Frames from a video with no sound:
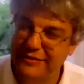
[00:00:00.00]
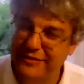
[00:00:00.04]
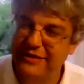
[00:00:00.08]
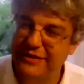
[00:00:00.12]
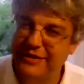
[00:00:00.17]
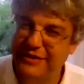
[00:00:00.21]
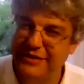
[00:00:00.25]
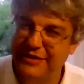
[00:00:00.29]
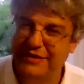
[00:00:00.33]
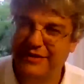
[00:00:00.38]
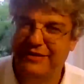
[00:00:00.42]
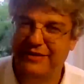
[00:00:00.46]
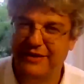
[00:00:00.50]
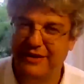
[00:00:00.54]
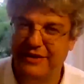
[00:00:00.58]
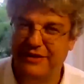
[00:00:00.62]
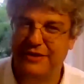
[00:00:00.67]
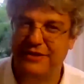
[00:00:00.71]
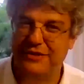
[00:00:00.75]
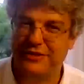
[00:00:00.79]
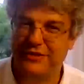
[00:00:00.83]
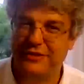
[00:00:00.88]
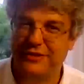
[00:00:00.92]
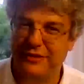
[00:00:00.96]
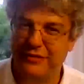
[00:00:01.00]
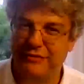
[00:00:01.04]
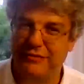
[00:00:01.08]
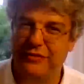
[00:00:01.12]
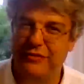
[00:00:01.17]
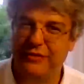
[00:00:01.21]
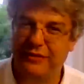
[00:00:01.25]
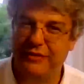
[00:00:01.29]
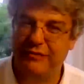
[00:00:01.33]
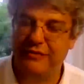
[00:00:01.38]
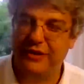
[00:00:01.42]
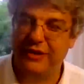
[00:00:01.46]
I don't think that that's
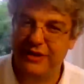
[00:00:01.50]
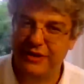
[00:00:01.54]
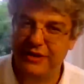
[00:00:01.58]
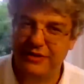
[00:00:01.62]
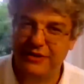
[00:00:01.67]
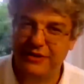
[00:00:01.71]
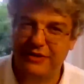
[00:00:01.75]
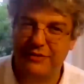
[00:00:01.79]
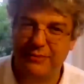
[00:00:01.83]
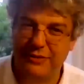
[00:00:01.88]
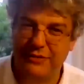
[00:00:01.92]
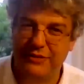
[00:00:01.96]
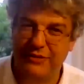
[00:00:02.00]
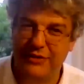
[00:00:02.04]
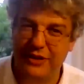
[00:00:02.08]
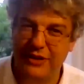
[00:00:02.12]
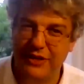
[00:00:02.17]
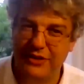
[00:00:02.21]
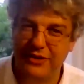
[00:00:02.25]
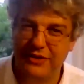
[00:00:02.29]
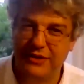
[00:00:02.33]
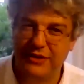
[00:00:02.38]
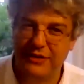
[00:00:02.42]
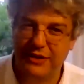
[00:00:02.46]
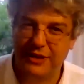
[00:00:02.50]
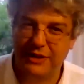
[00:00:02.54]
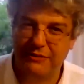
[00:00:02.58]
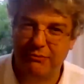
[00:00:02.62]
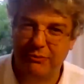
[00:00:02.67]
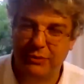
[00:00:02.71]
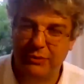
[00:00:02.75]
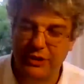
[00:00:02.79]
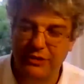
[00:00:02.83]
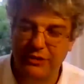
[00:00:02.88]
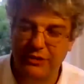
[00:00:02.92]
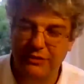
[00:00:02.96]
true for the very simple reason
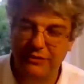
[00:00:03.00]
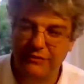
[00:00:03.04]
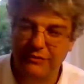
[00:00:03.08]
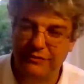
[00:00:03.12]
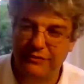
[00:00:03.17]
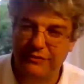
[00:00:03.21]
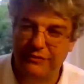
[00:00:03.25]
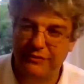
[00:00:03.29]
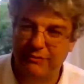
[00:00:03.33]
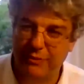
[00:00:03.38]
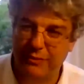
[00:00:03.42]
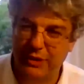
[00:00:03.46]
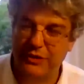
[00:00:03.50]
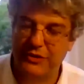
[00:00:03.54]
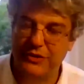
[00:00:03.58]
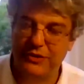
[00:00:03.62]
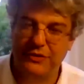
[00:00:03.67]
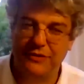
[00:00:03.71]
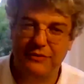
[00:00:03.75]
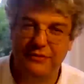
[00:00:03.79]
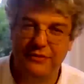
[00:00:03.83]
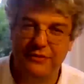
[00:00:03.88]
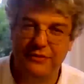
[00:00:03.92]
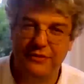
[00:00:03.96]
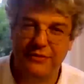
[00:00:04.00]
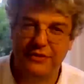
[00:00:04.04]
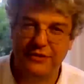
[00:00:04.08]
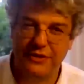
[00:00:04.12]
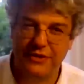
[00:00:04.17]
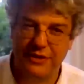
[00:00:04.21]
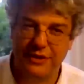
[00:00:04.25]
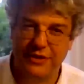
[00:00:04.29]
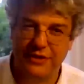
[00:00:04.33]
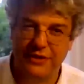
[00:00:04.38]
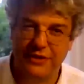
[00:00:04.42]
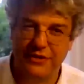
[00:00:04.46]
that both
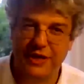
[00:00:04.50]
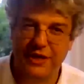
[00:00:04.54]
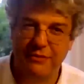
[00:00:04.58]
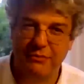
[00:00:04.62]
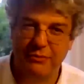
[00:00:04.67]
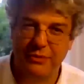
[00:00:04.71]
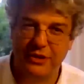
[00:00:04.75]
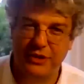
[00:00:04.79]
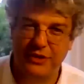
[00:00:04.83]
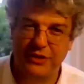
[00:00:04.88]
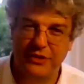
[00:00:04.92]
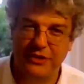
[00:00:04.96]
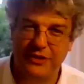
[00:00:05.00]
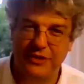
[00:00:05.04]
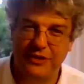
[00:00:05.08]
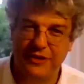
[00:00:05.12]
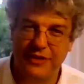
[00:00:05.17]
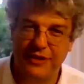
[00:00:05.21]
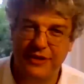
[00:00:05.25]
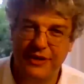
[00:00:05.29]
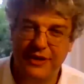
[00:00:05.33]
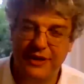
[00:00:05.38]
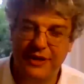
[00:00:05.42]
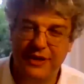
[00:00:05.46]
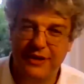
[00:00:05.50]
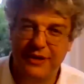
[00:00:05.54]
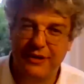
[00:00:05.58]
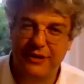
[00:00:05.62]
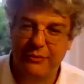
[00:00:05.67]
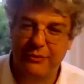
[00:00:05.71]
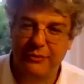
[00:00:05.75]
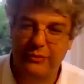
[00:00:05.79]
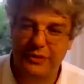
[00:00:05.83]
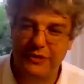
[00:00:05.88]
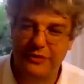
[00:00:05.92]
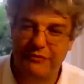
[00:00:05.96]
SARS and MERS
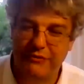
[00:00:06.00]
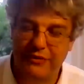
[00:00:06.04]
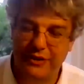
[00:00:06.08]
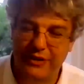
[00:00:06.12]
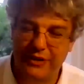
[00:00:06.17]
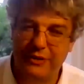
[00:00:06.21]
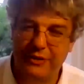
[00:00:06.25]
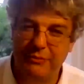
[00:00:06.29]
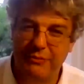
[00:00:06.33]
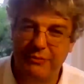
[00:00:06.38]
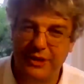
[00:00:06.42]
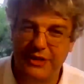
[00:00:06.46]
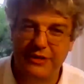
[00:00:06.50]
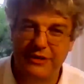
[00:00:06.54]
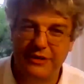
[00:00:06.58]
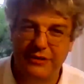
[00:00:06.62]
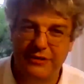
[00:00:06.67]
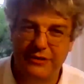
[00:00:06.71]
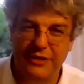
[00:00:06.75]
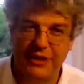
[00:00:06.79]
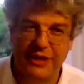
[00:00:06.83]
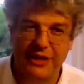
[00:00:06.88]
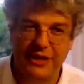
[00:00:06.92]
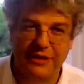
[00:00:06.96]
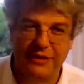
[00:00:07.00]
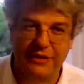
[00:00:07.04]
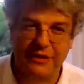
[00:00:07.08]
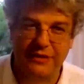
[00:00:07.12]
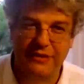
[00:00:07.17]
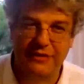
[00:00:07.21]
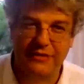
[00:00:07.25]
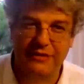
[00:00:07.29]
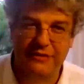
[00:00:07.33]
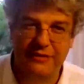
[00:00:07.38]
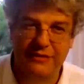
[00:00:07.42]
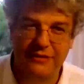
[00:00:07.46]
was very much
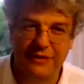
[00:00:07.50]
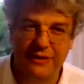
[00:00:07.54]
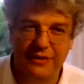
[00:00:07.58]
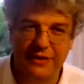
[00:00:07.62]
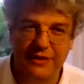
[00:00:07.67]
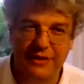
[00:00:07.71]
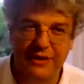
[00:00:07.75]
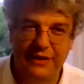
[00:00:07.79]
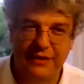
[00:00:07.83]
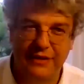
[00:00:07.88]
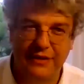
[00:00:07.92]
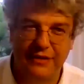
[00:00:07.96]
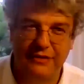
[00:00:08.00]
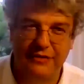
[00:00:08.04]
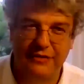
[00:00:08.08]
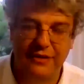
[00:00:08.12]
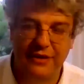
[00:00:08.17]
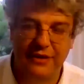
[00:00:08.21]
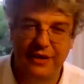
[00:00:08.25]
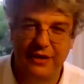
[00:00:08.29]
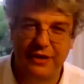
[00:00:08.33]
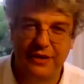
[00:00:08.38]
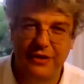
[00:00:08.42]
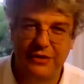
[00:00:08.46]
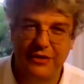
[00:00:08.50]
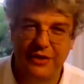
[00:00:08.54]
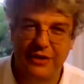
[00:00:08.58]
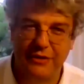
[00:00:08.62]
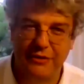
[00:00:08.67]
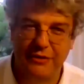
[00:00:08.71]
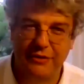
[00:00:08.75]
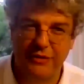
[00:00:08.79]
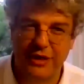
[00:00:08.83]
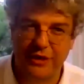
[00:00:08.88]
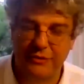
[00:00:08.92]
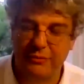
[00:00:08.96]
contained in
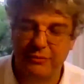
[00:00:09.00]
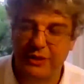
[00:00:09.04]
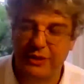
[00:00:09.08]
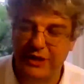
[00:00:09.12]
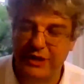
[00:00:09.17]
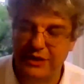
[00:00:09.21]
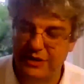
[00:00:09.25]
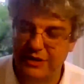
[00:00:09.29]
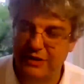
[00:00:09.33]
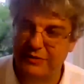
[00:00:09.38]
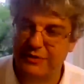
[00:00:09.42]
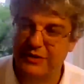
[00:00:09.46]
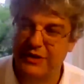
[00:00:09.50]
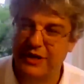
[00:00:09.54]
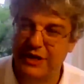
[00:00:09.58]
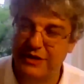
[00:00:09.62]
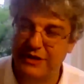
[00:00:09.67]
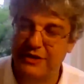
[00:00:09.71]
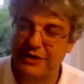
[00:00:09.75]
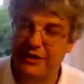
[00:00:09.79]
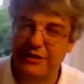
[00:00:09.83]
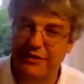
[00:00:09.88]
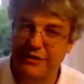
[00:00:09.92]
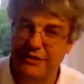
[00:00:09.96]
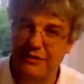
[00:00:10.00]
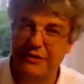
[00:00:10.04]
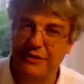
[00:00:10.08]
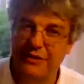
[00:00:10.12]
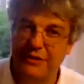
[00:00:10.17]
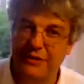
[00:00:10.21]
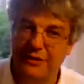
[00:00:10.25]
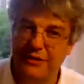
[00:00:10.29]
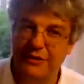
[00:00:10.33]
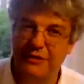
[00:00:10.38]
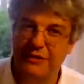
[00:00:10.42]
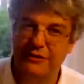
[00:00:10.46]
those outbreaks. I was actually in
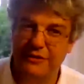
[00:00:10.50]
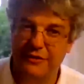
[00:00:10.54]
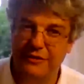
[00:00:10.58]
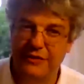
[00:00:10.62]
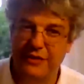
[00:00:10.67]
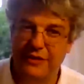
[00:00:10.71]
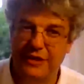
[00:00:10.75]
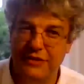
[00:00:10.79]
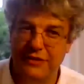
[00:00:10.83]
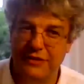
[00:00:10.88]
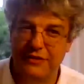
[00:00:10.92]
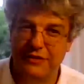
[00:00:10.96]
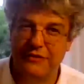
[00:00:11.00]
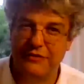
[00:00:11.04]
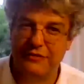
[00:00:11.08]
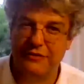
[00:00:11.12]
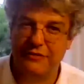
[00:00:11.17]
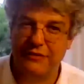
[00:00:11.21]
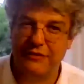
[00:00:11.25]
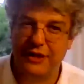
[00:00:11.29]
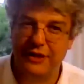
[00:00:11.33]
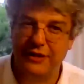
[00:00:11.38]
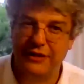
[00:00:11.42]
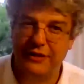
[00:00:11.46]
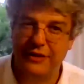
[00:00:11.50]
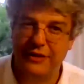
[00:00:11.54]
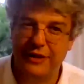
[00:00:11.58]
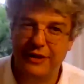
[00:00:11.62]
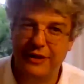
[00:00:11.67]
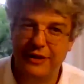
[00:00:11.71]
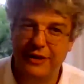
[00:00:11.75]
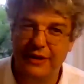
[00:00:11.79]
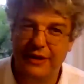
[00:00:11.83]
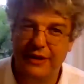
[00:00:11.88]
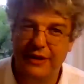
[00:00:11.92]
Hong Kong in 2003